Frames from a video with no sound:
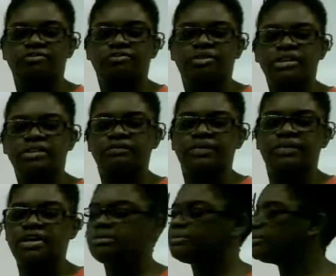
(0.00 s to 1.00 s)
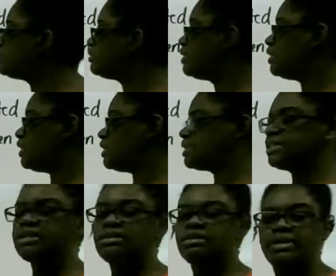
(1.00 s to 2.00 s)
in front of the variable. It
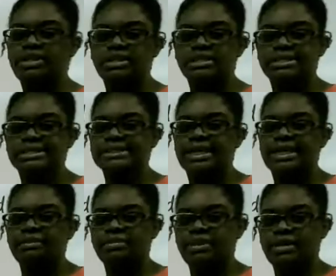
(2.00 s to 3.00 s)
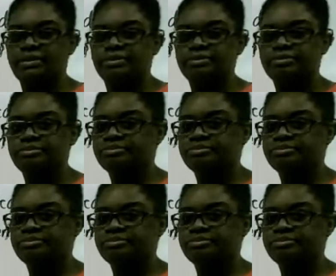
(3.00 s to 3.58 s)
still means the same thing.